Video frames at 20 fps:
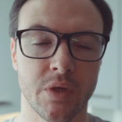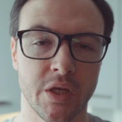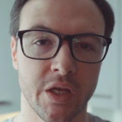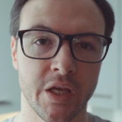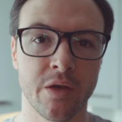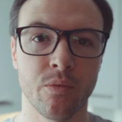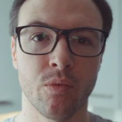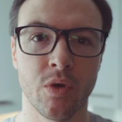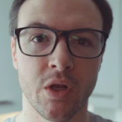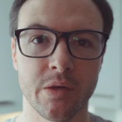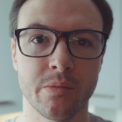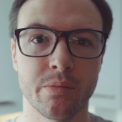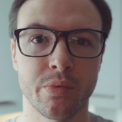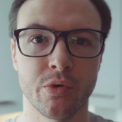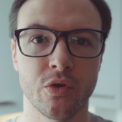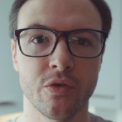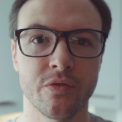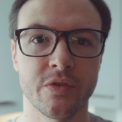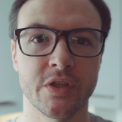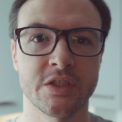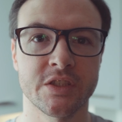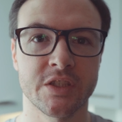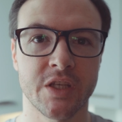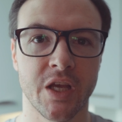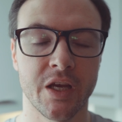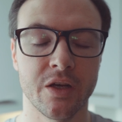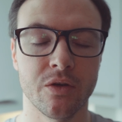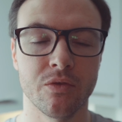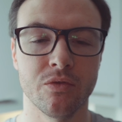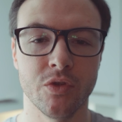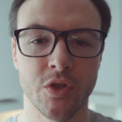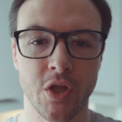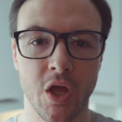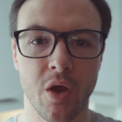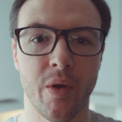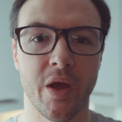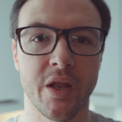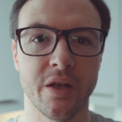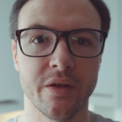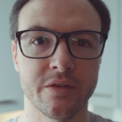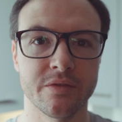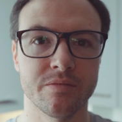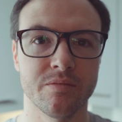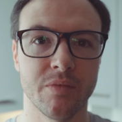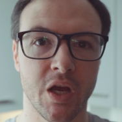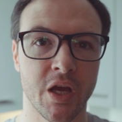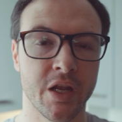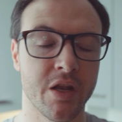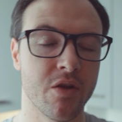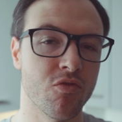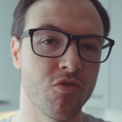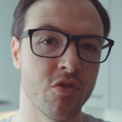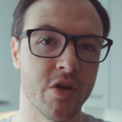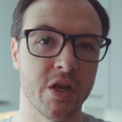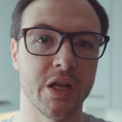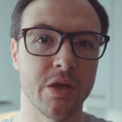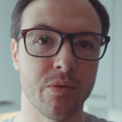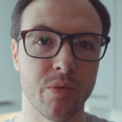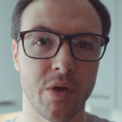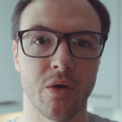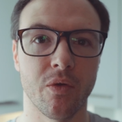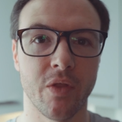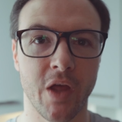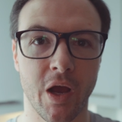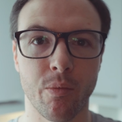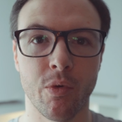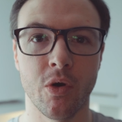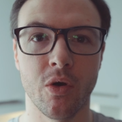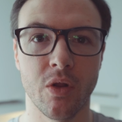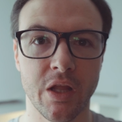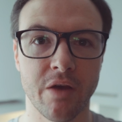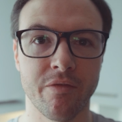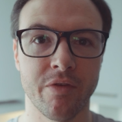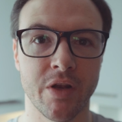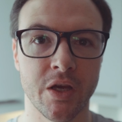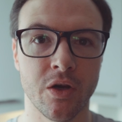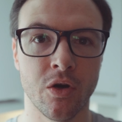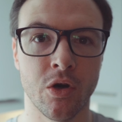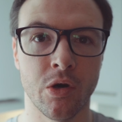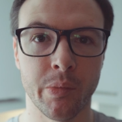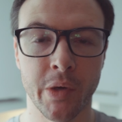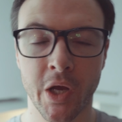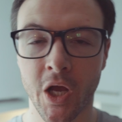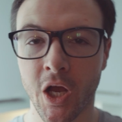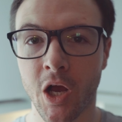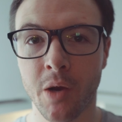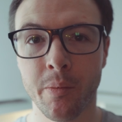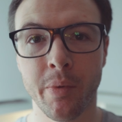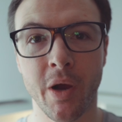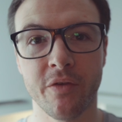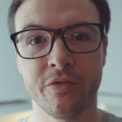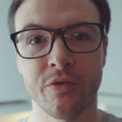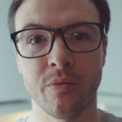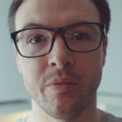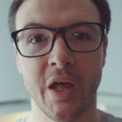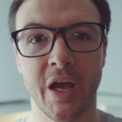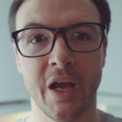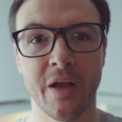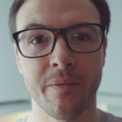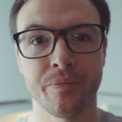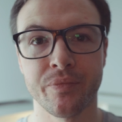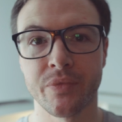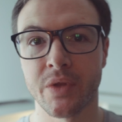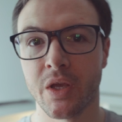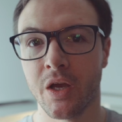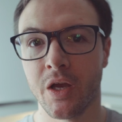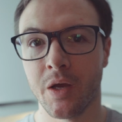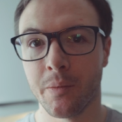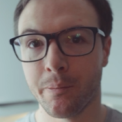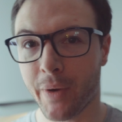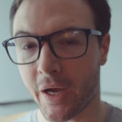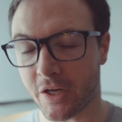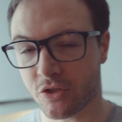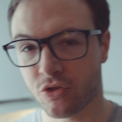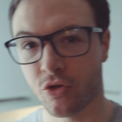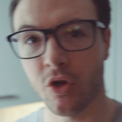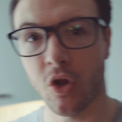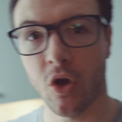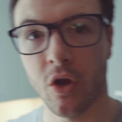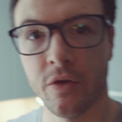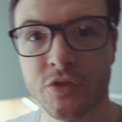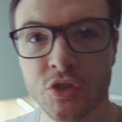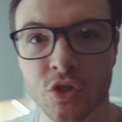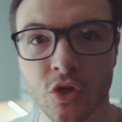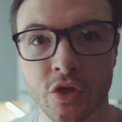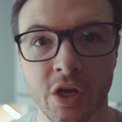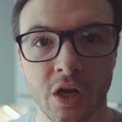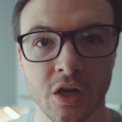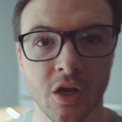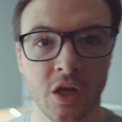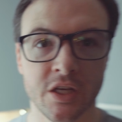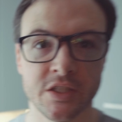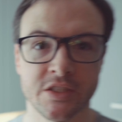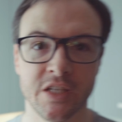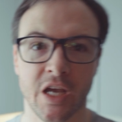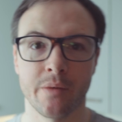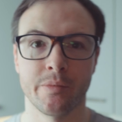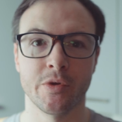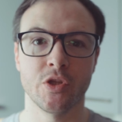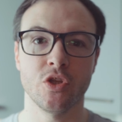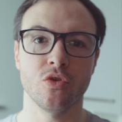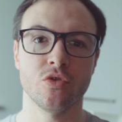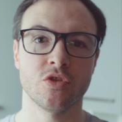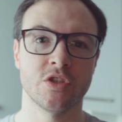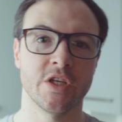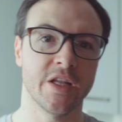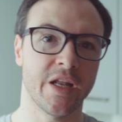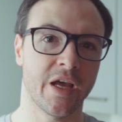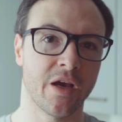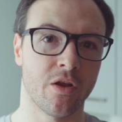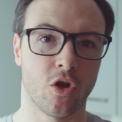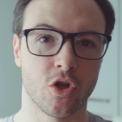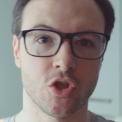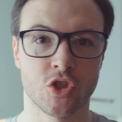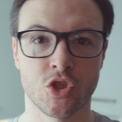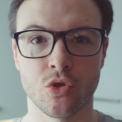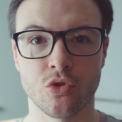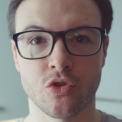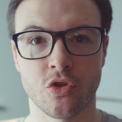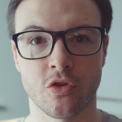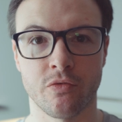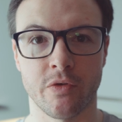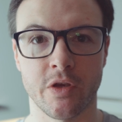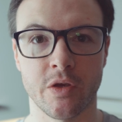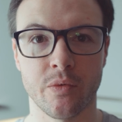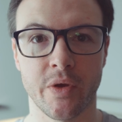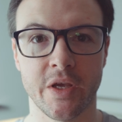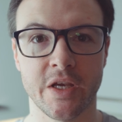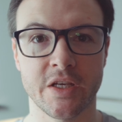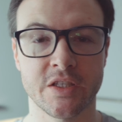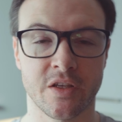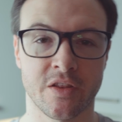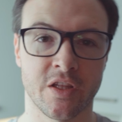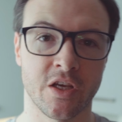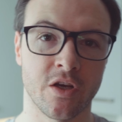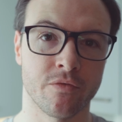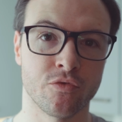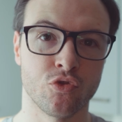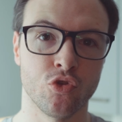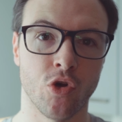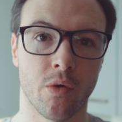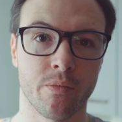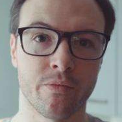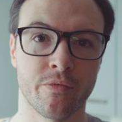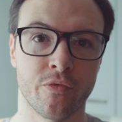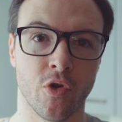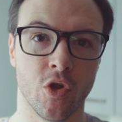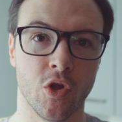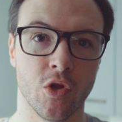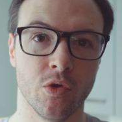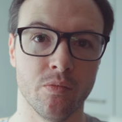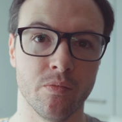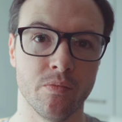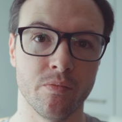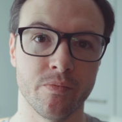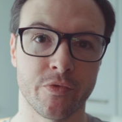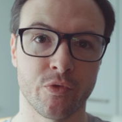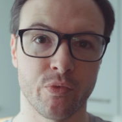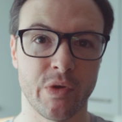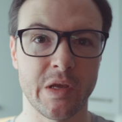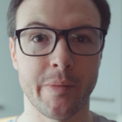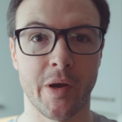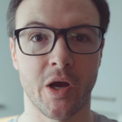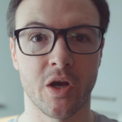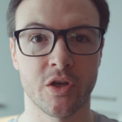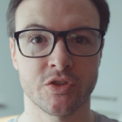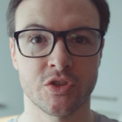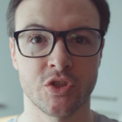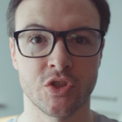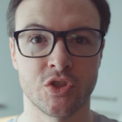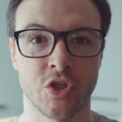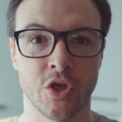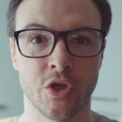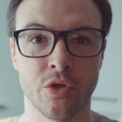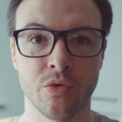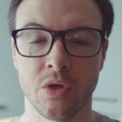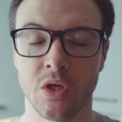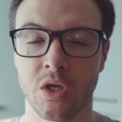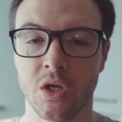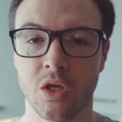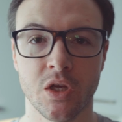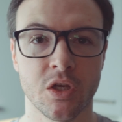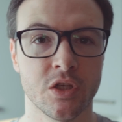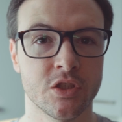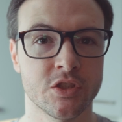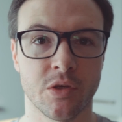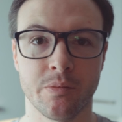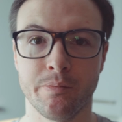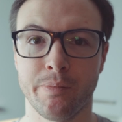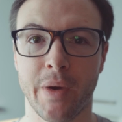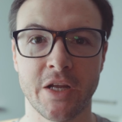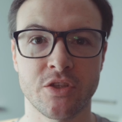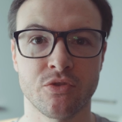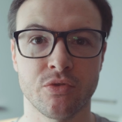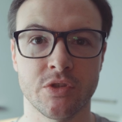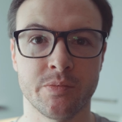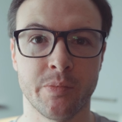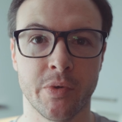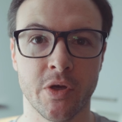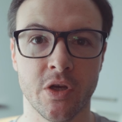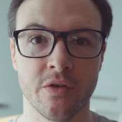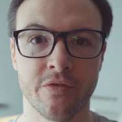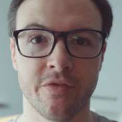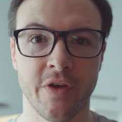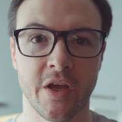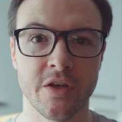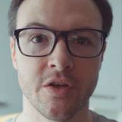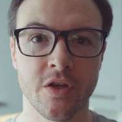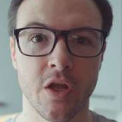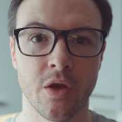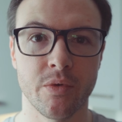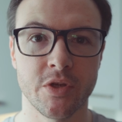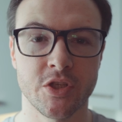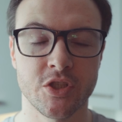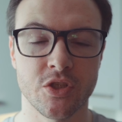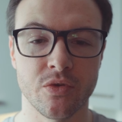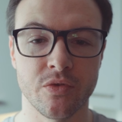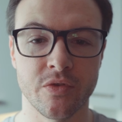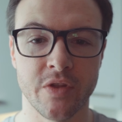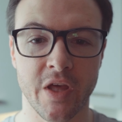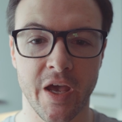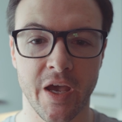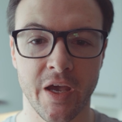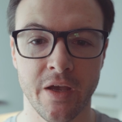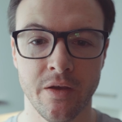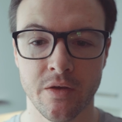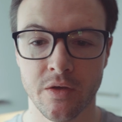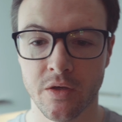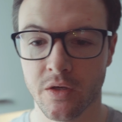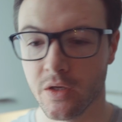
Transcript: It will improve this scale no end, and it really will. That will level it up. Apart from that, battery life's good. Like I said, I've been using it now like 2 to 3 weeks. I think I've dropped from 3 bars to 2. So battery's perfect, no issue there.